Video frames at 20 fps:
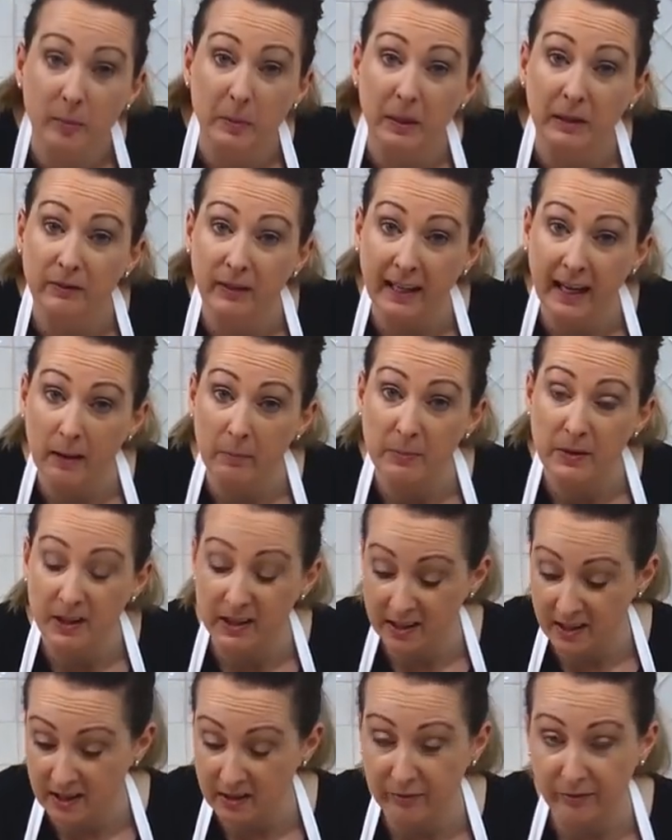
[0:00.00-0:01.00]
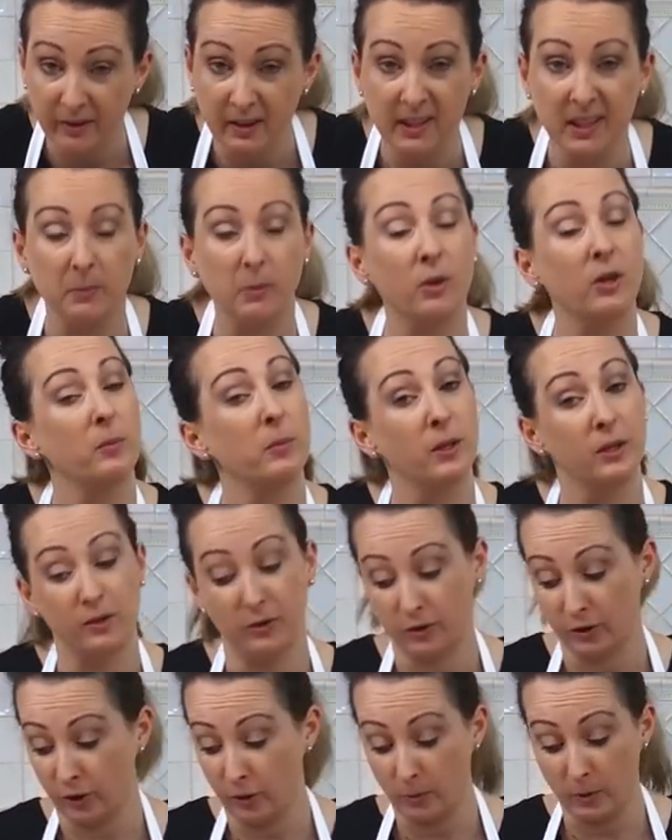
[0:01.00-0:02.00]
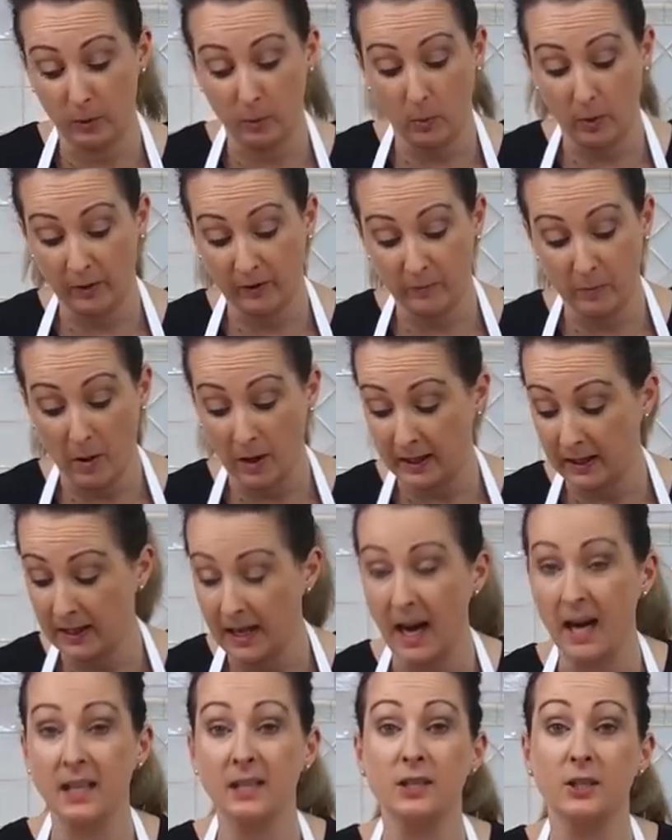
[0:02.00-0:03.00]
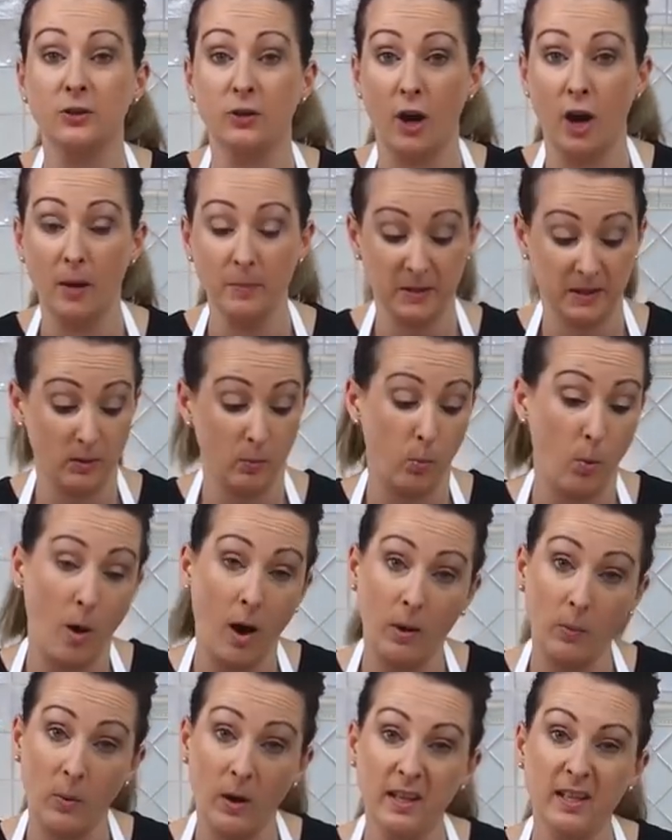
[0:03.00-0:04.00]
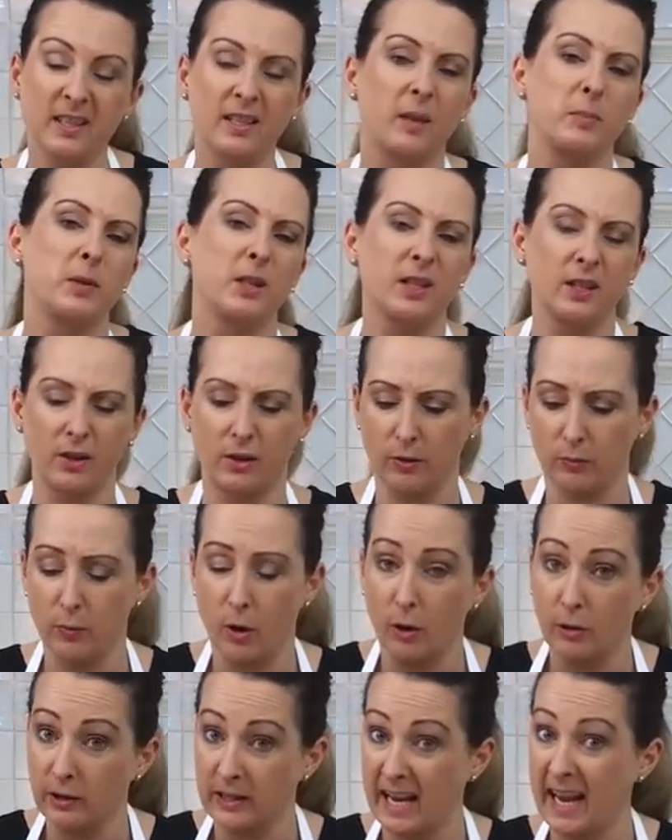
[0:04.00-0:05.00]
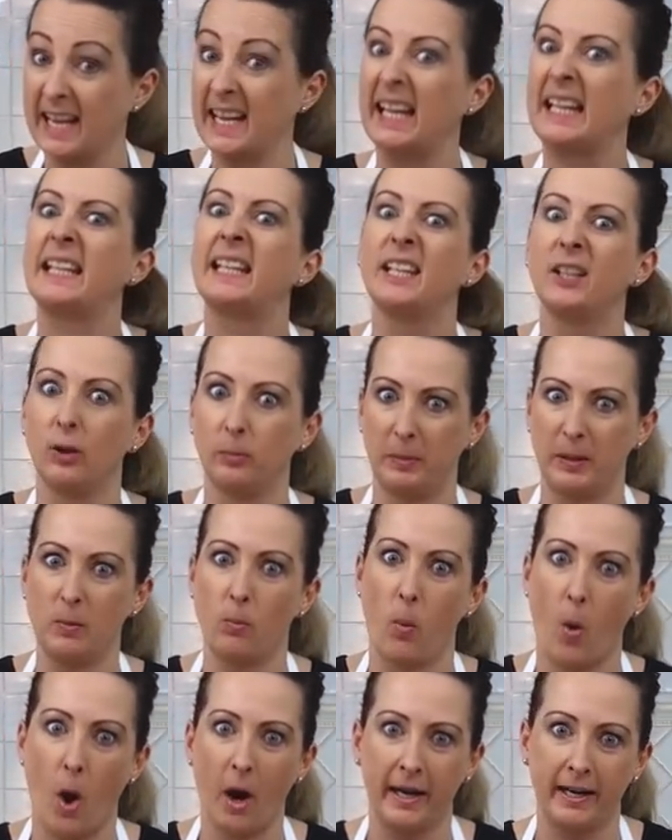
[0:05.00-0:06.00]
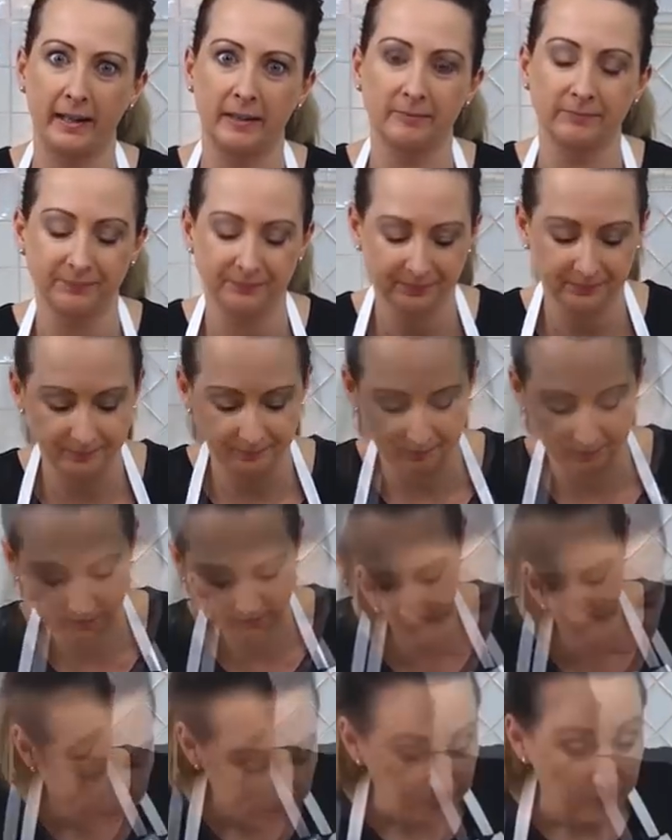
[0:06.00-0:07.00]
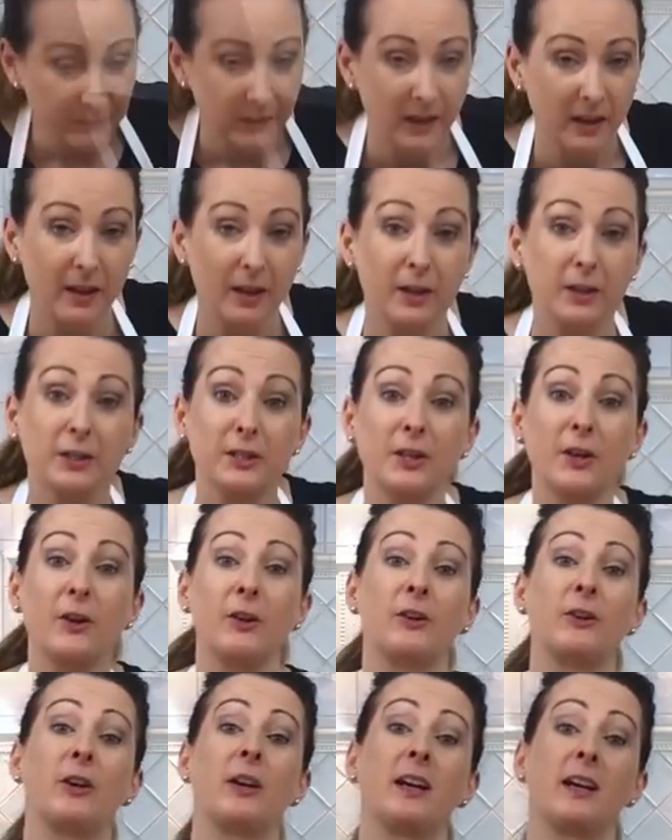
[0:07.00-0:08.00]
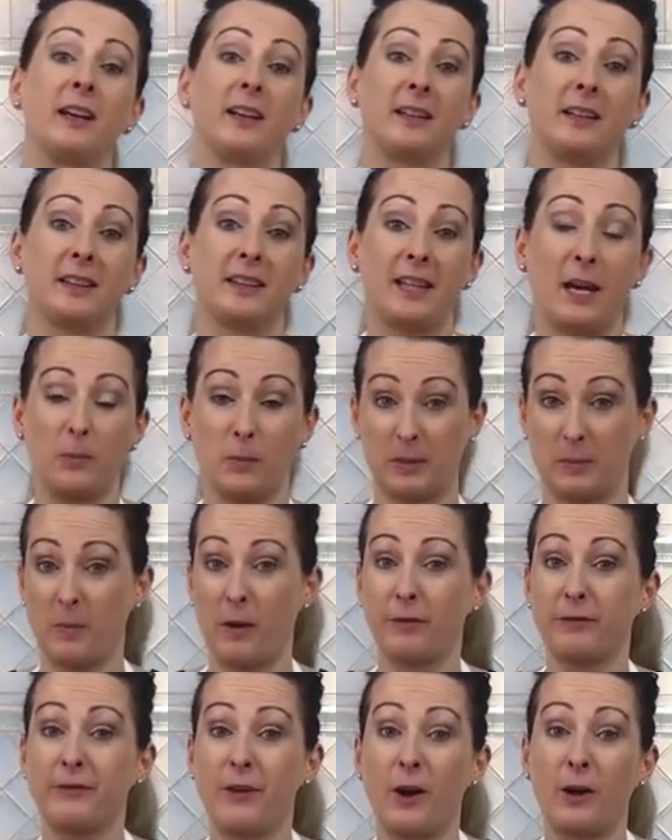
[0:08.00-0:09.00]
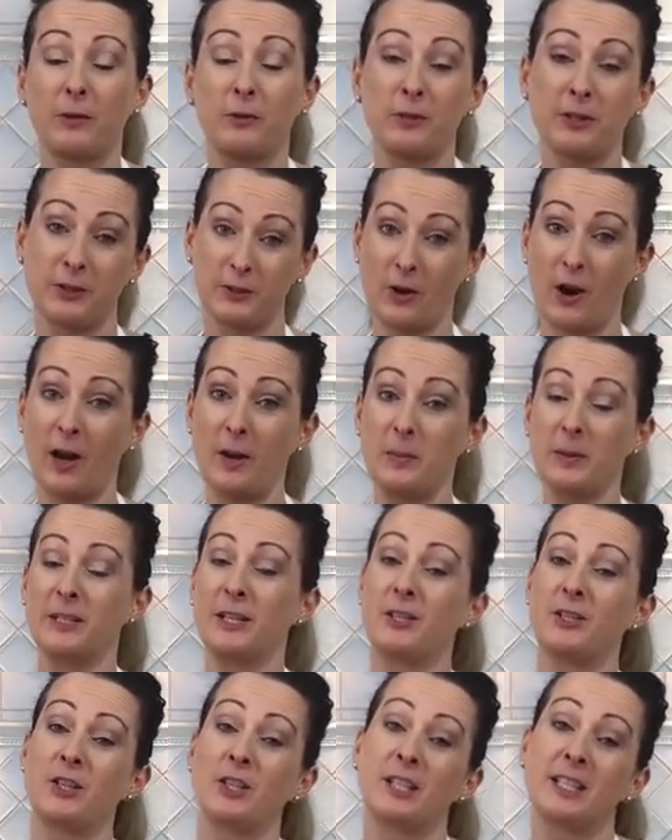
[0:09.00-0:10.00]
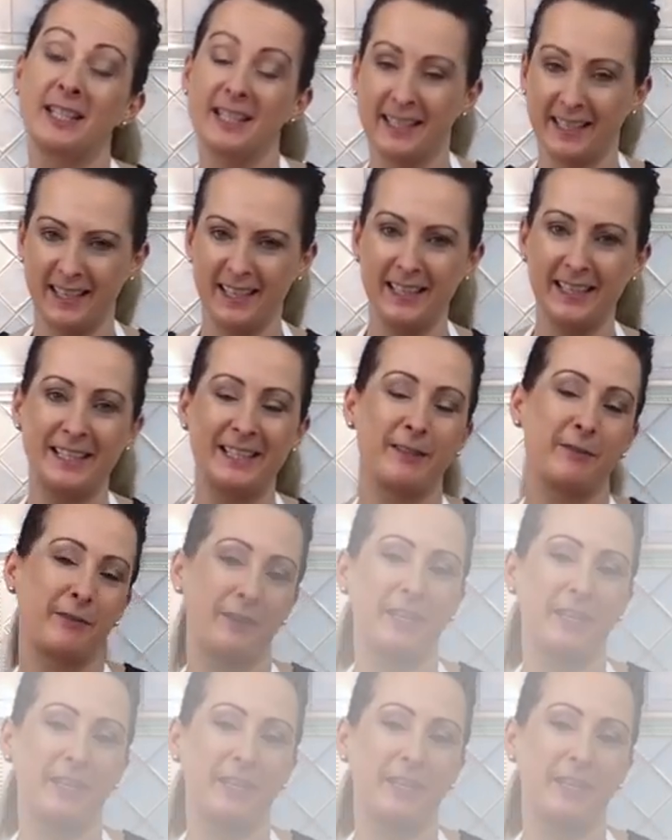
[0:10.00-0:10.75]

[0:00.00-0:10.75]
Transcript: little bit of a gap that's different, so what I'm going to do with one of my last stripes, the white one, is I'm just going to roll it out a little bit wider. So that was my final stripe, and as you can see, it's